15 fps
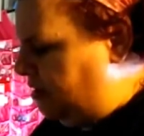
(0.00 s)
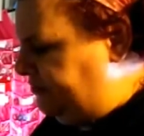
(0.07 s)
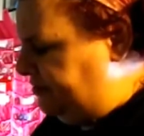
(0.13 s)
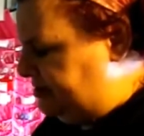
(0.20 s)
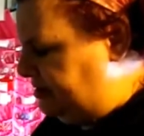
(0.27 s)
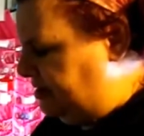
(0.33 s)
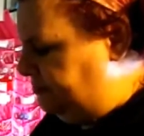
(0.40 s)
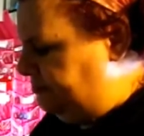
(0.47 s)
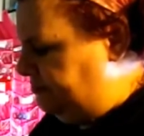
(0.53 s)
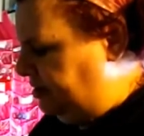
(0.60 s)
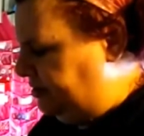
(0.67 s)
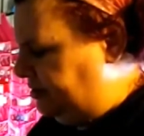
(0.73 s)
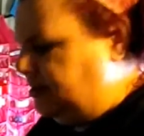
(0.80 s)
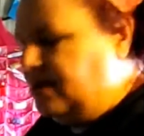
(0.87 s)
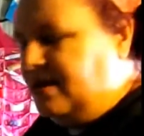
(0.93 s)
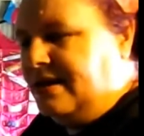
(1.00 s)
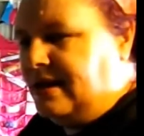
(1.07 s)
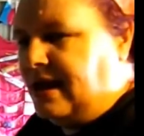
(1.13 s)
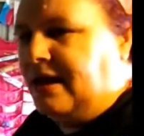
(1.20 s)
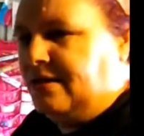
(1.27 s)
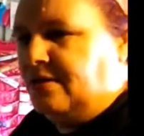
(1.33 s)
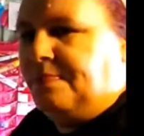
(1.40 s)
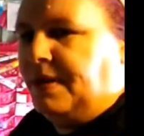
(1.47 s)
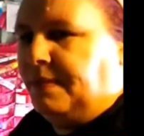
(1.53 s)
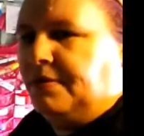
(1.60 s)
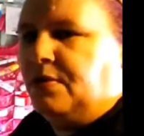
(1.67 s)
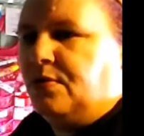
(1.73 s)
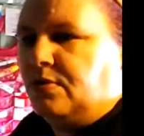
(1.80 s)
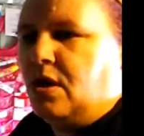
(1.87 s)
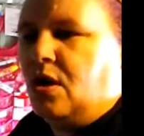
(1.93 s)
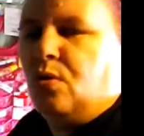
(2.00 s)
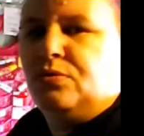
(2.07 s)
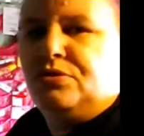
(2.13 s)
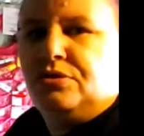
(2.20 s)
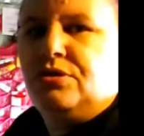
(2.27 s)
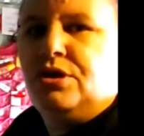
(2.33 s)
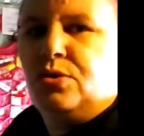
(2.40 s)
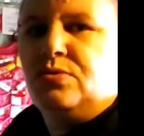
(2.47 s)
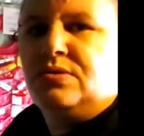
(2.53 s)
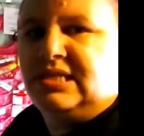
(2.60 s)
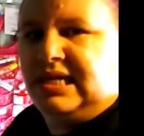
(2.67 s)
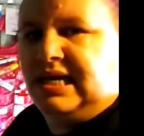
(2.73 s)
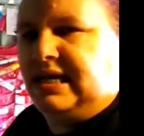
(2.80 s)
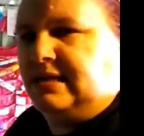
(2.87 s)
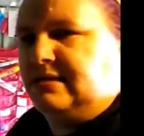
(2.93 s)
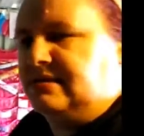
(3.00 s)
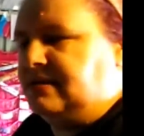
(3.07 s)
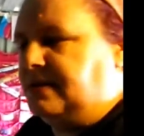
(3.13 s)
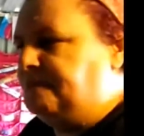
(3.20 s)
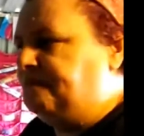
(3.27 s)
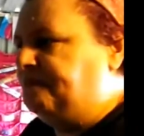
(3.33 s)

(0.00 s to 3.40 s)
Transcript: Obviously, you know, people who use these,